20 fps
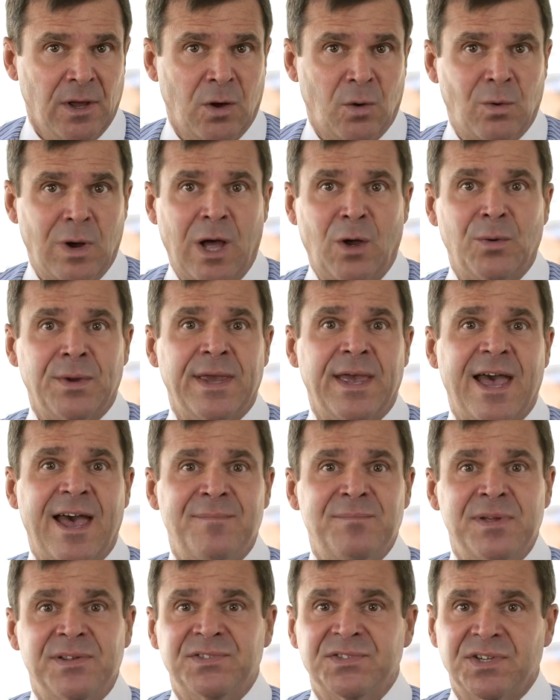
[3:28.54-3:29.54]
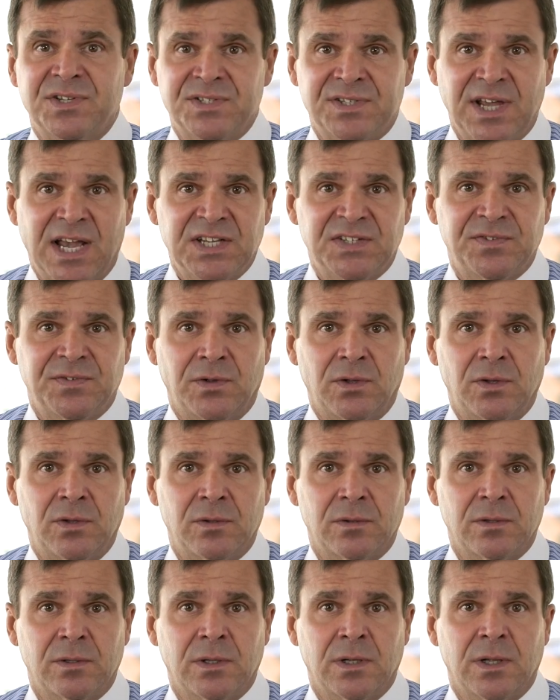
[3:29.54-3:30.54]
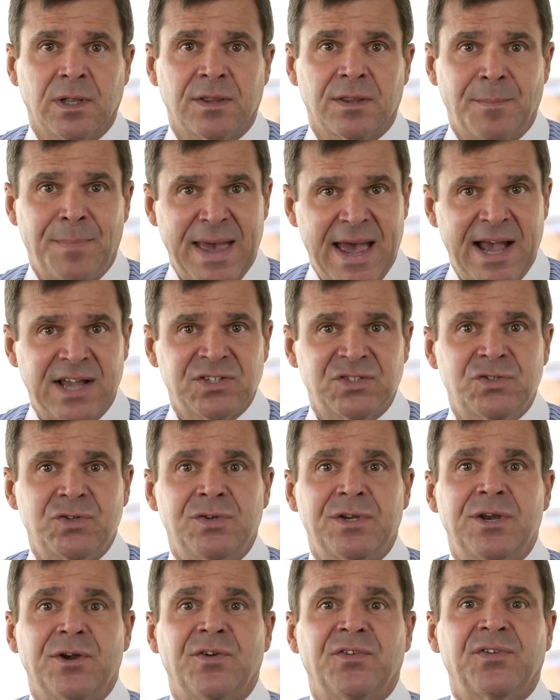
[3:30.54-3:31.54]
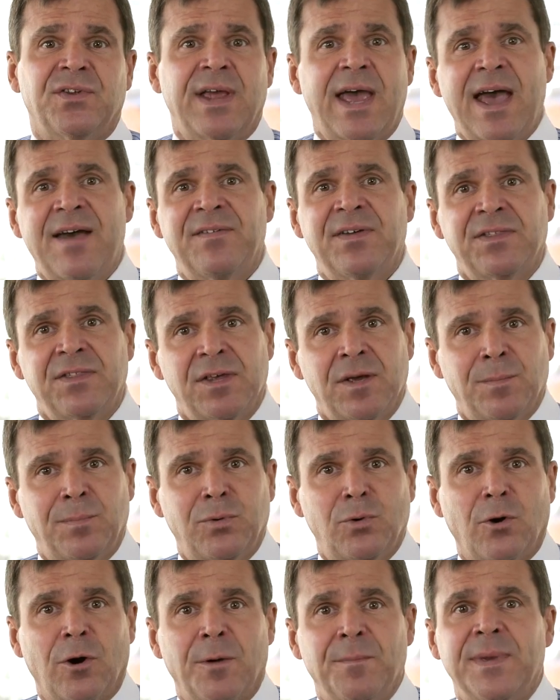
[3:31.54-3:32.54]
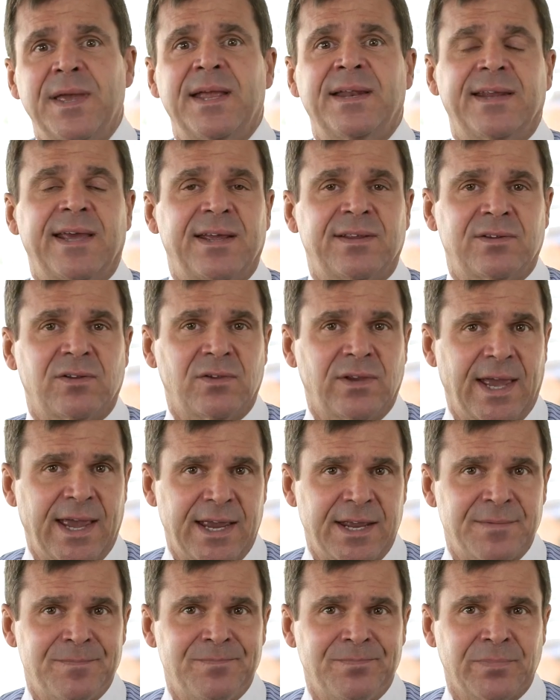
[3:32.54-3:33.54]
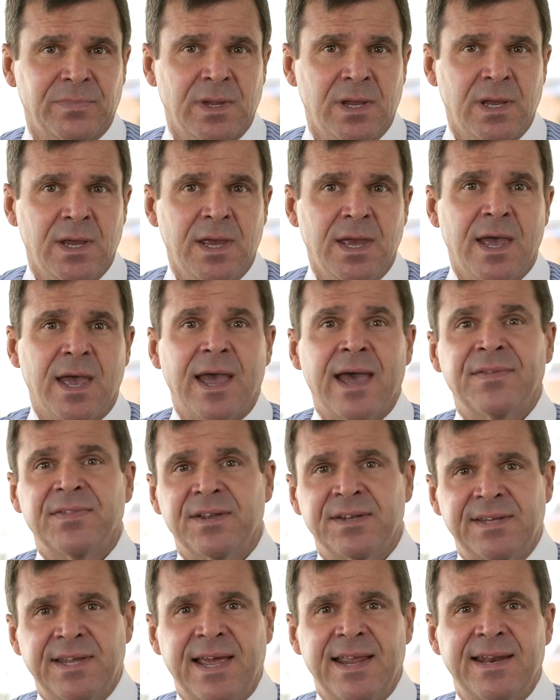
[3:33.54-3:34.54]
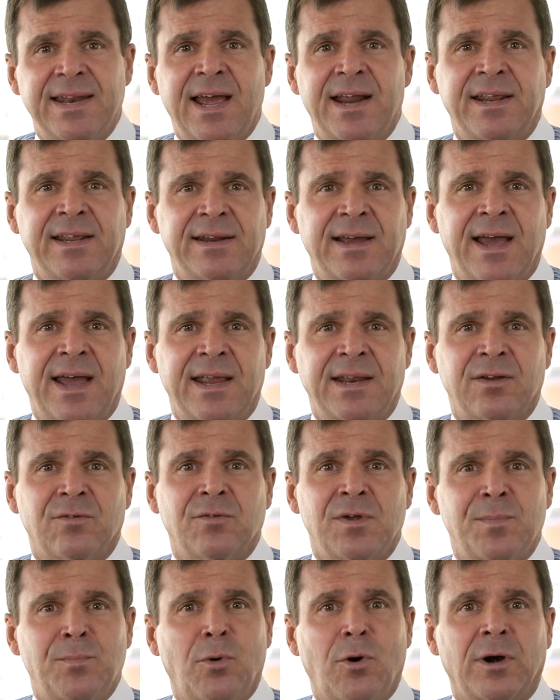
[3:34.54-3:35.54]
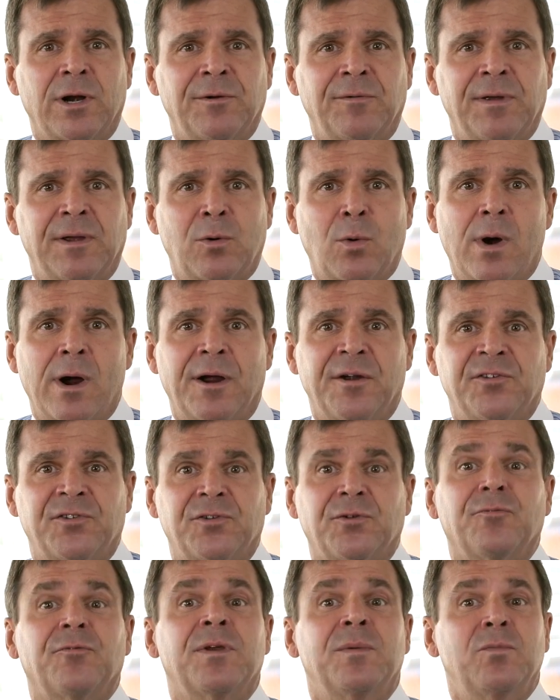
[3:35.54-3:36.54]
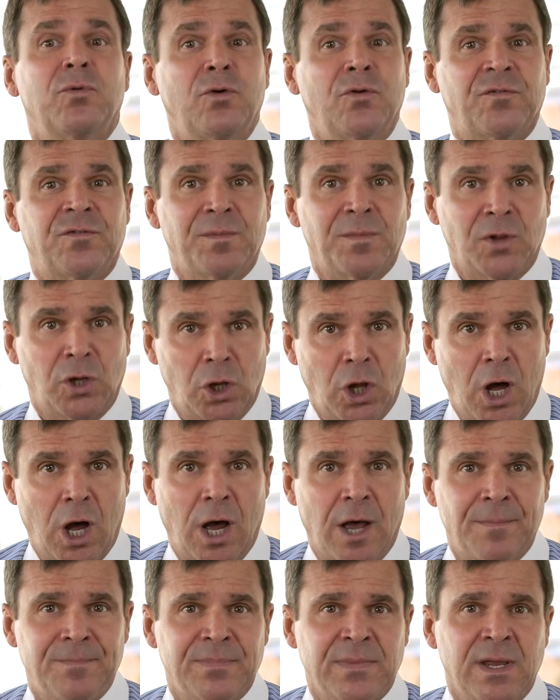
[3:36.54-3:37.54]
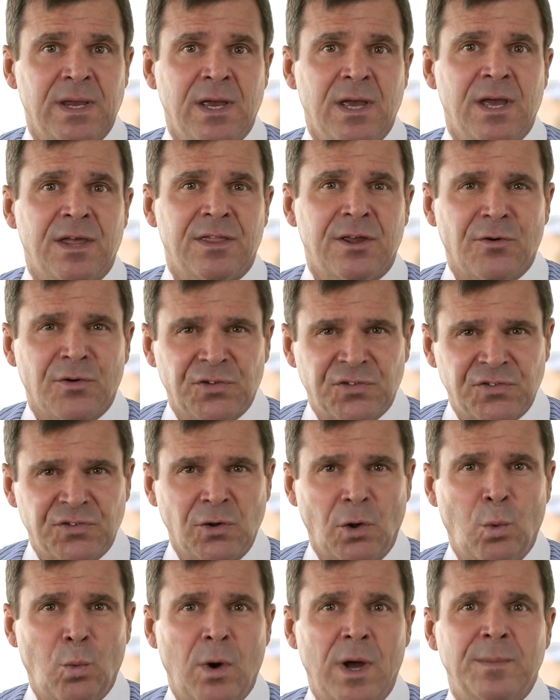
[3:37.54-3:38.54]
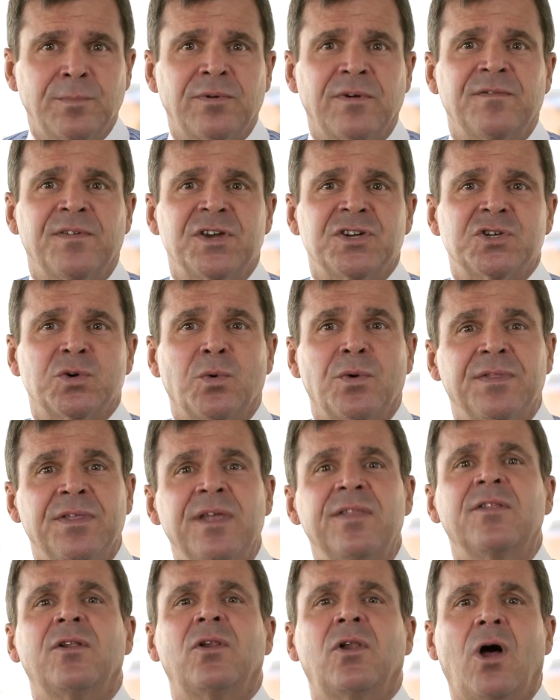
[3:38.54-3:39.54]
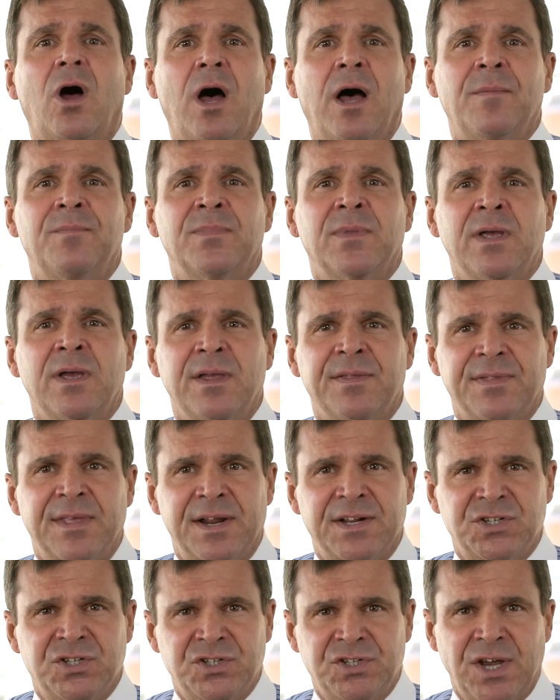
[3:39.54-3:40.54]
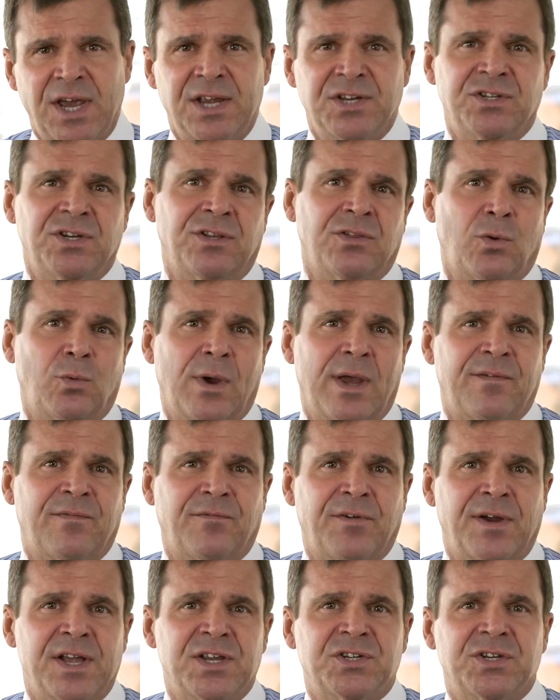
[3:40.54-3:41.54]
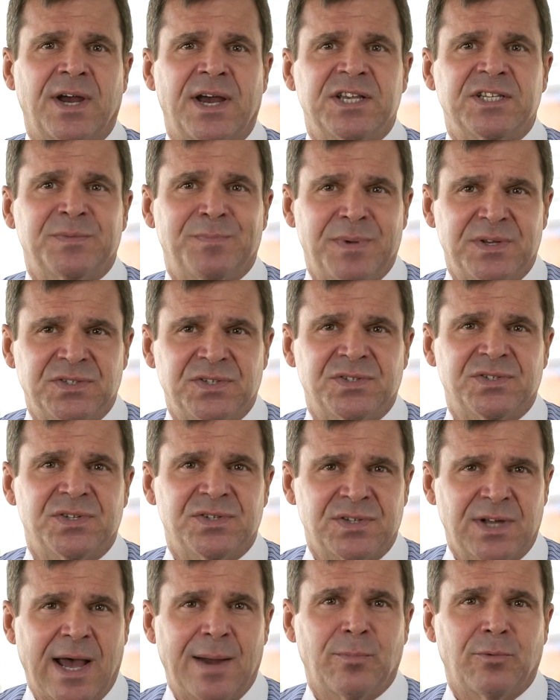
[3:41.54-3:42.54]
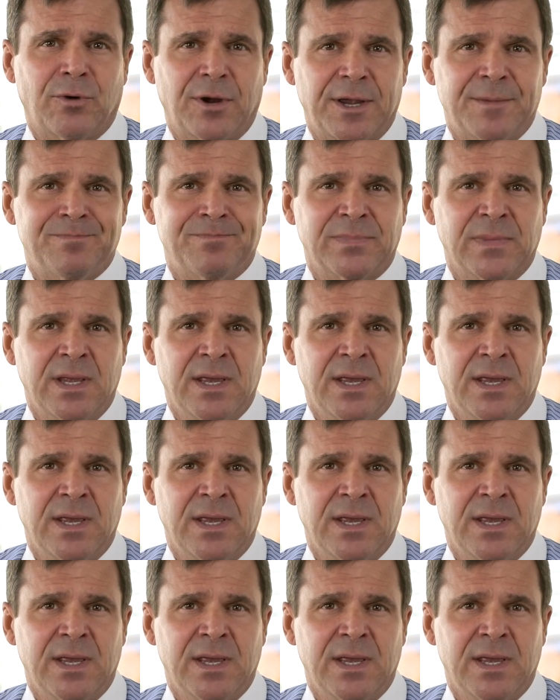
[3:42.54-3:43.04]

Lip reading: While we have been successful the past 2 years in having the employer mandate delayed and the 1099 reporting requirements removed from the law, there is still one provision within the law that is changing the way franchise businesses operate,